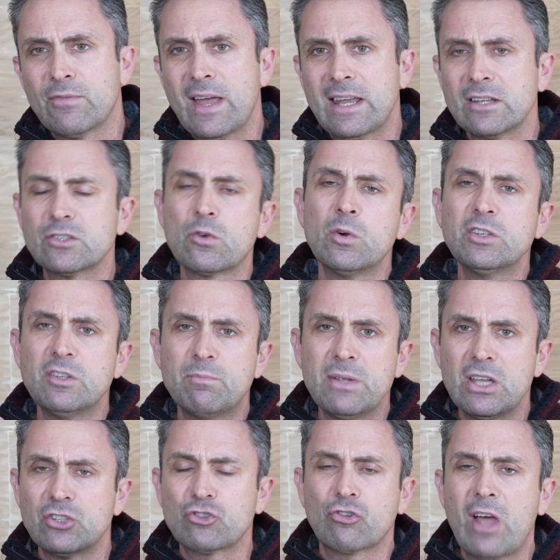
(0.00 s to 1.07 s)
that is going to be
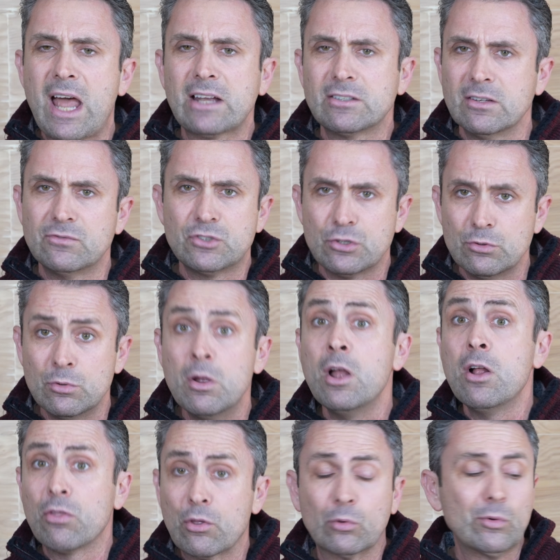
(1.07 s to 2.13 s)
attractive to
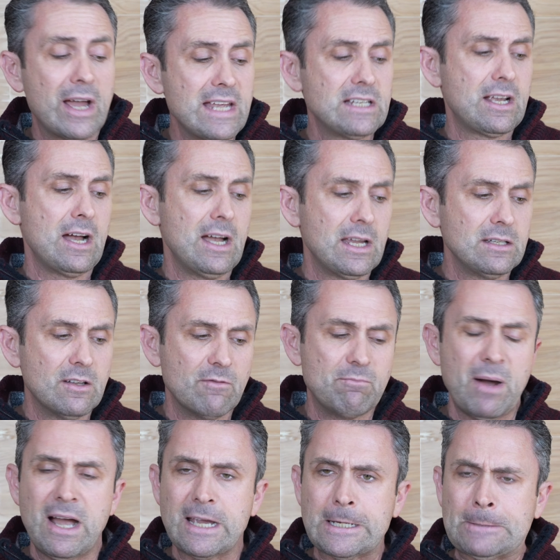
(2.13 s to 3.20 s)
the right kind of
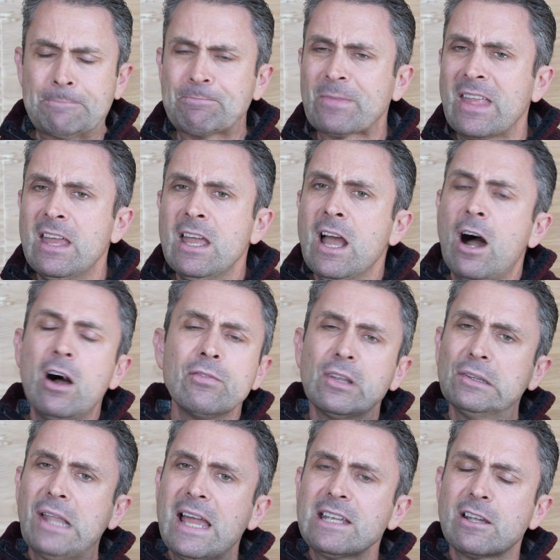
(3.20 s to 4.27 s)
buyer. On the
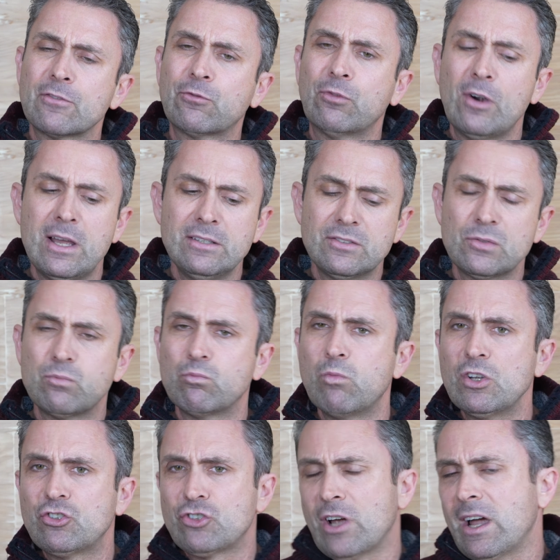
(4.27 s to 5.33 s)
Leica front,
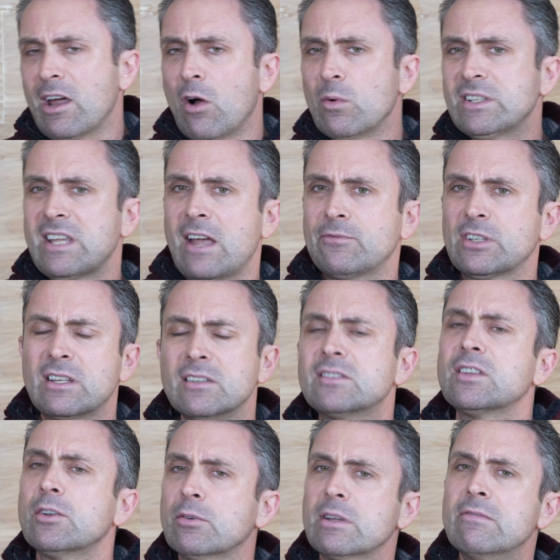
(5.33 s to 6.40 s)
which I always have to
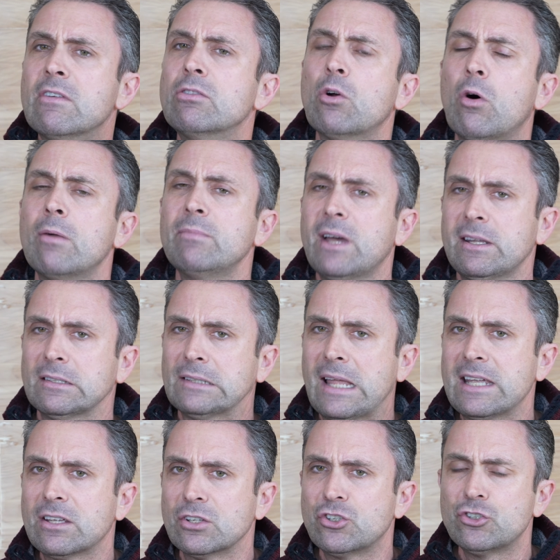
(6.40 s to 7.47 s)
consider even though I'm not a
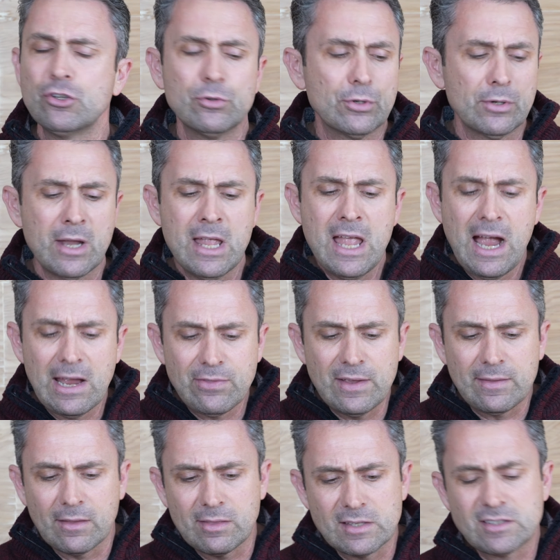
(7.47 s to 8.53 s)
Leica shooter, I think
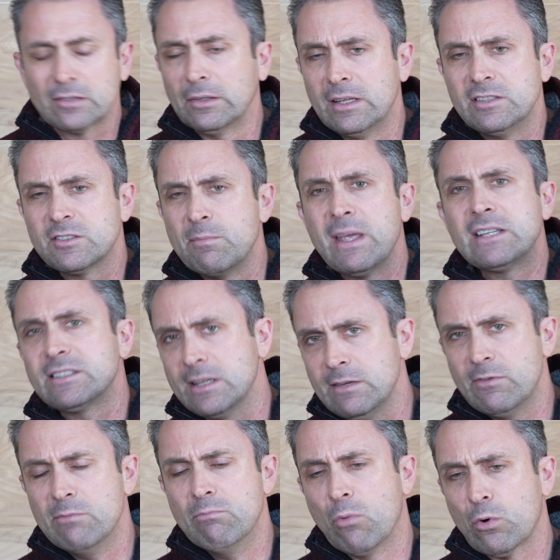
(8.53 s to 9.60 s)
that this lens makes
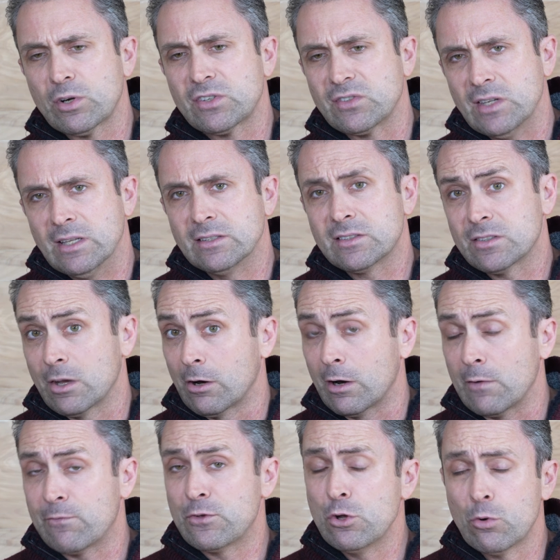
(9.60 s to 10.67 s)
even more sense. There are
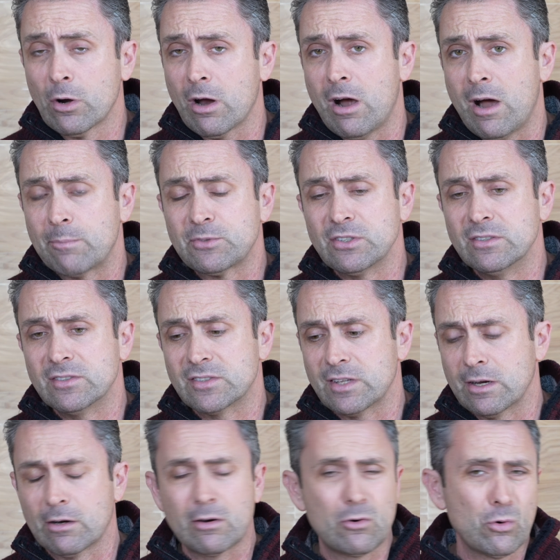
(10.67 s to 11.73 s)
fewer options
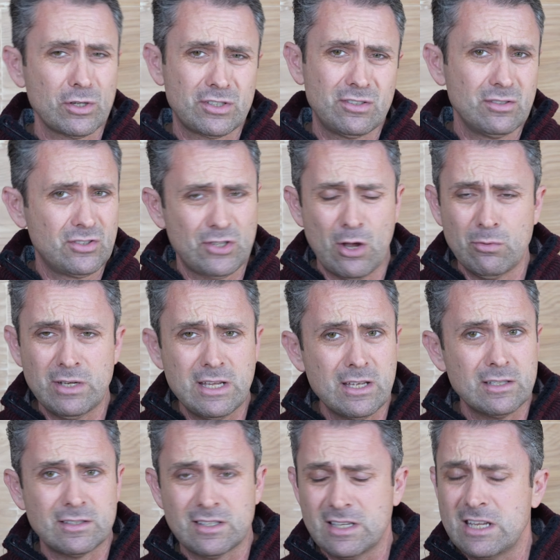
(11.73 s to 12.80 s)
there. Of course,
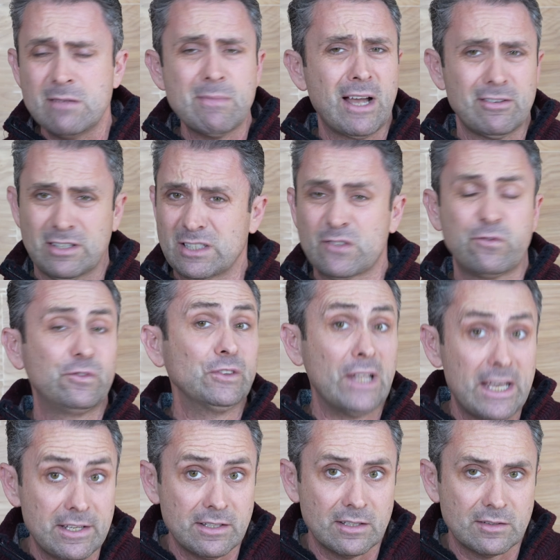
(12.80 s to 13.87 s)
Sony's E-mount is
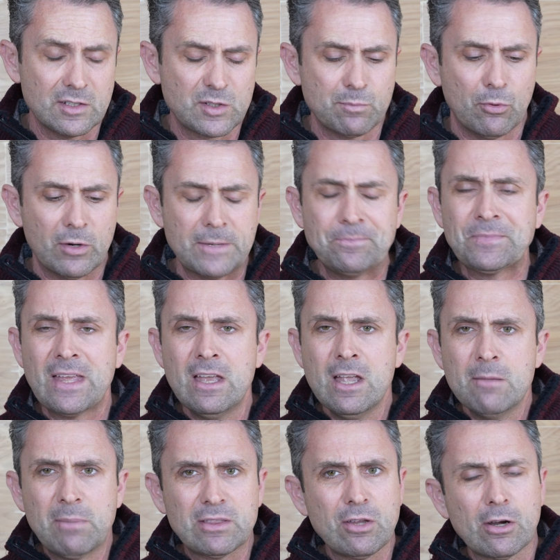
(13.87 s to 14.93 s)
flooded at this point,
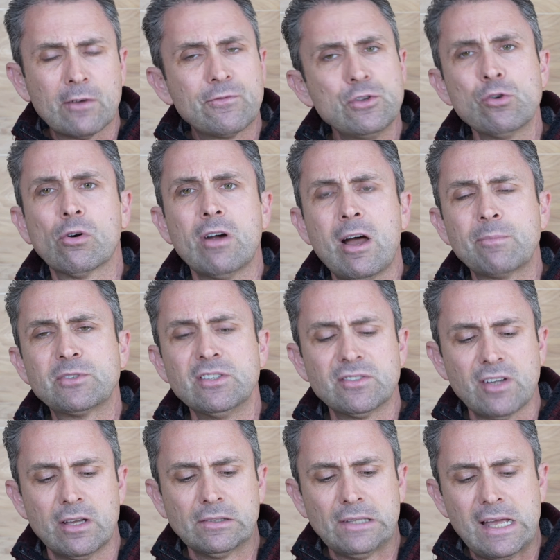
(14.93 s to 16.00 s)
but there are fewer options
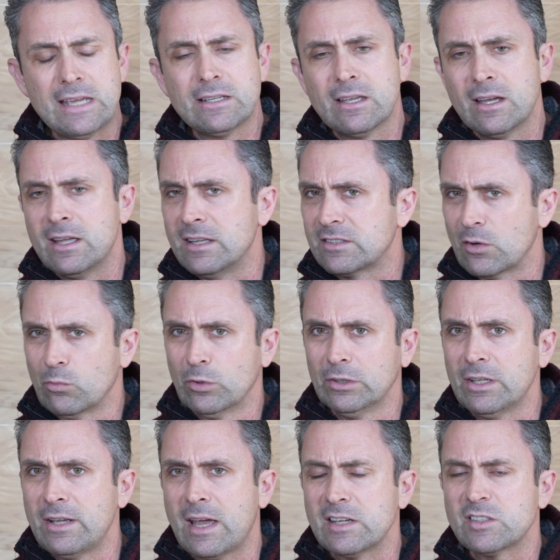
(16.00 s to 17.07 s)
on Leica. It's a
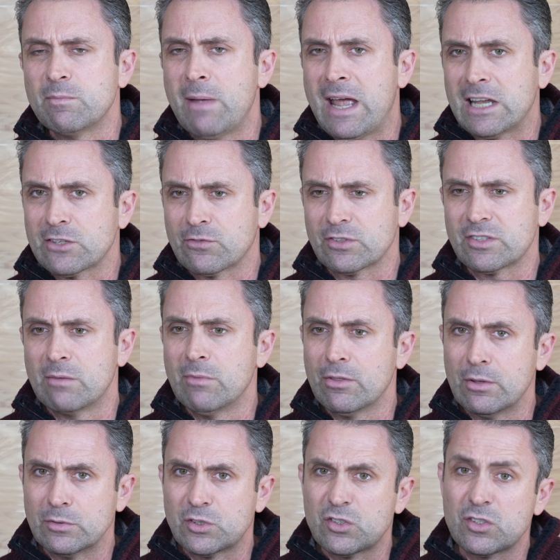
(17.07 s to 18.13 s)
really nice match for some of
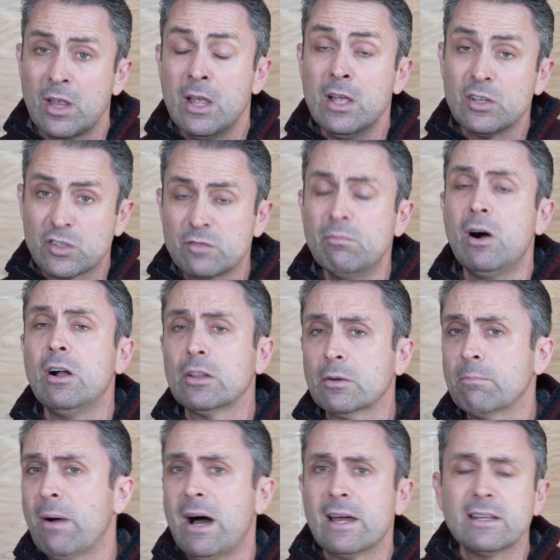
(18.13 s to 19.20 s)
those smaller
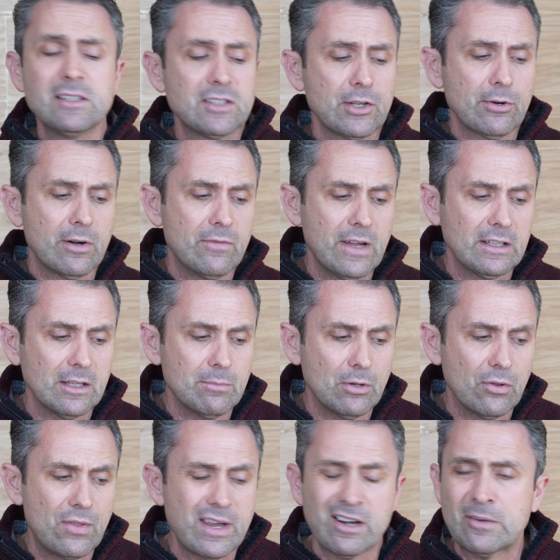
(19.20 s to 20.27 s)
bodies that are available
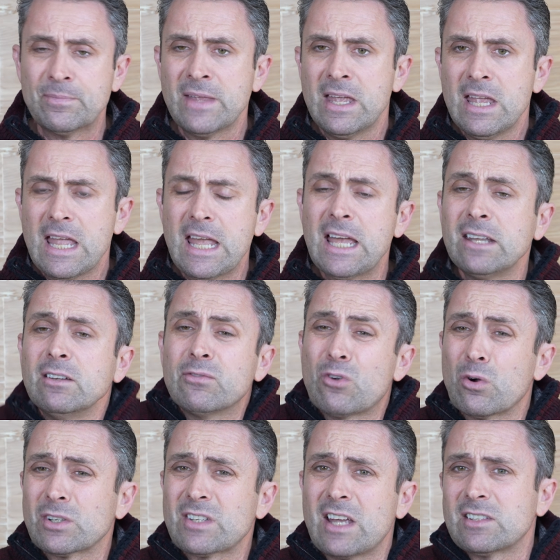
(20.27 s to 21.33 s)
there. And of
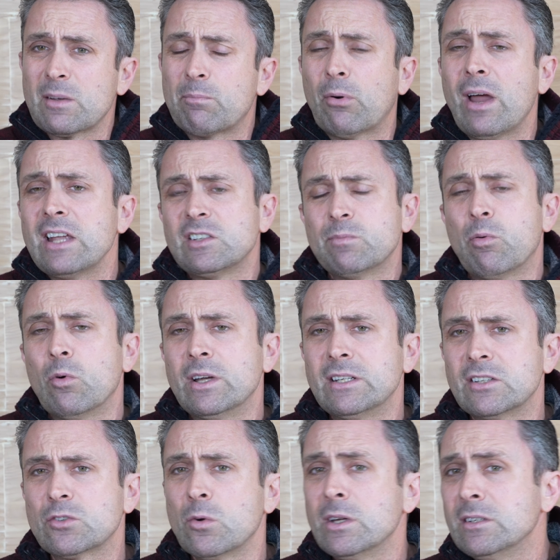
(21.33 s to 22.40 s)
course, as a price point,
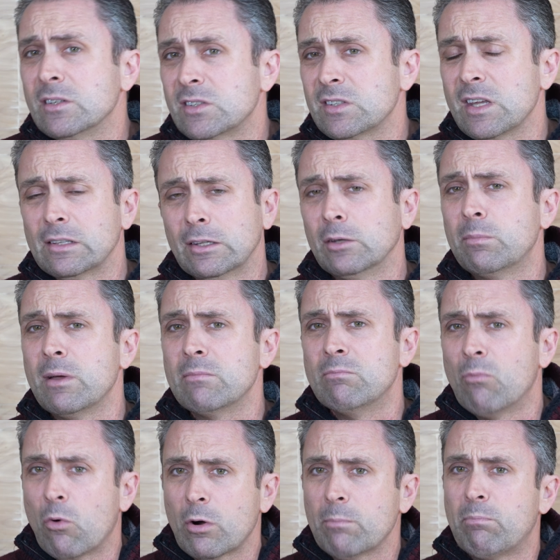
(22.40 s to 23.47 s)
it's going to see a little bit
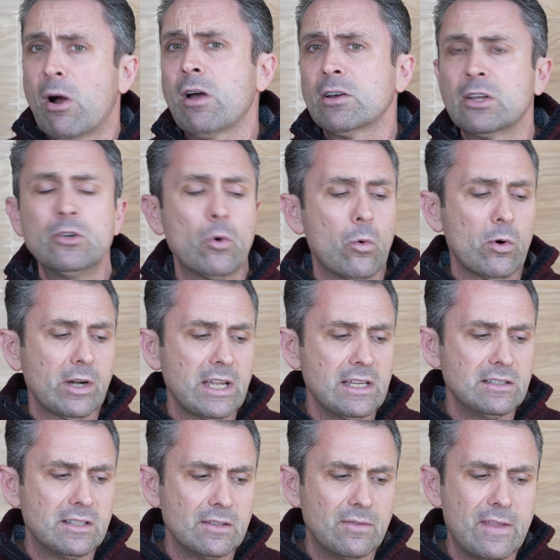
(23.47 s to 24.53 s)
more
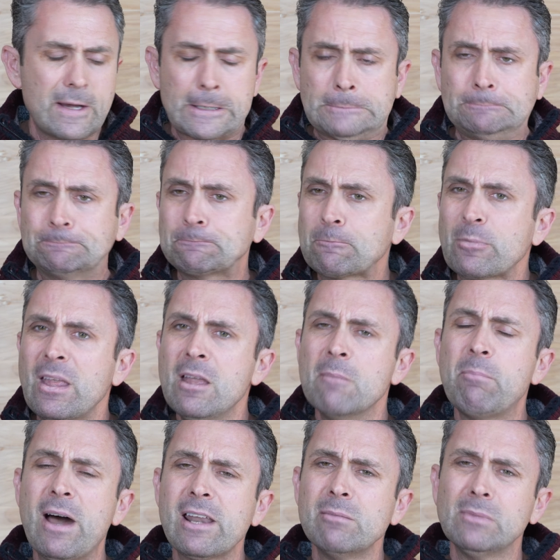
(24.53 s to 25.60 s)
bargain-oriented there.
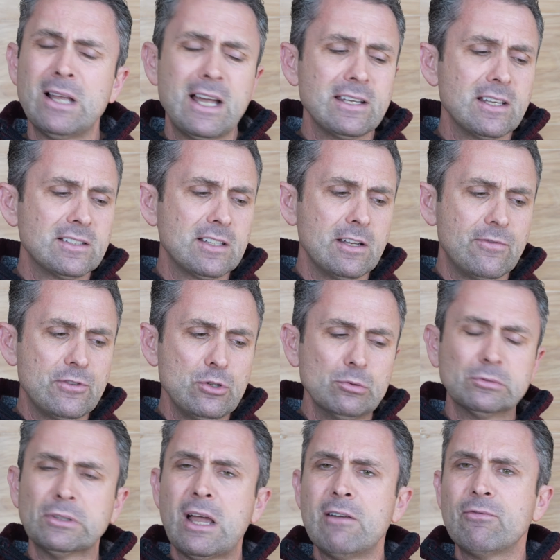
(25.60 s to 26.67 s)
Bottom line is that if you
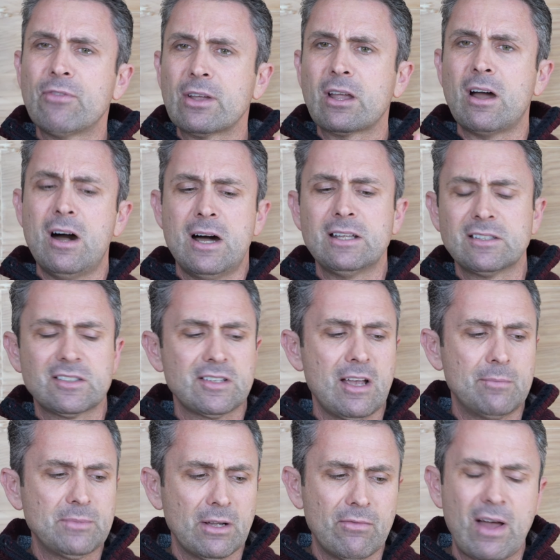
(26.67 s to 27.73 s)
love the
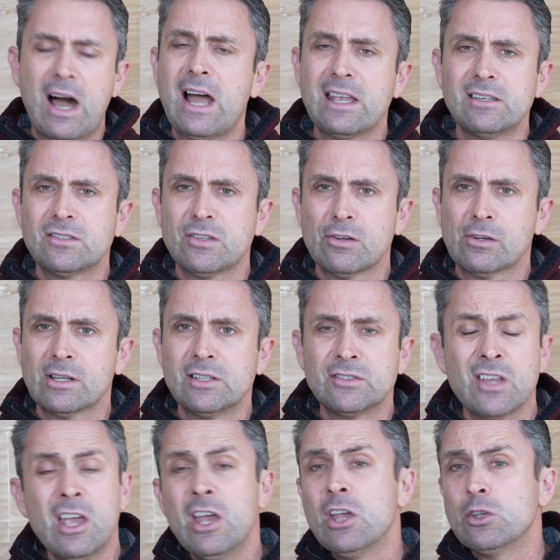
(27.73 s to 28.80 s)
concept of the iSeries,
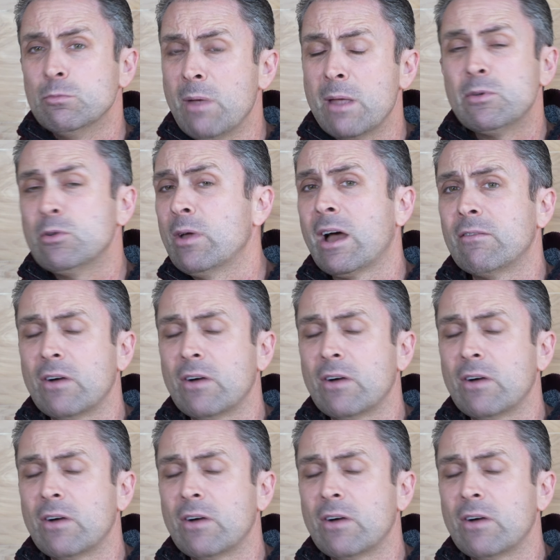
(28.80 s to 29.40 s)
maybe you have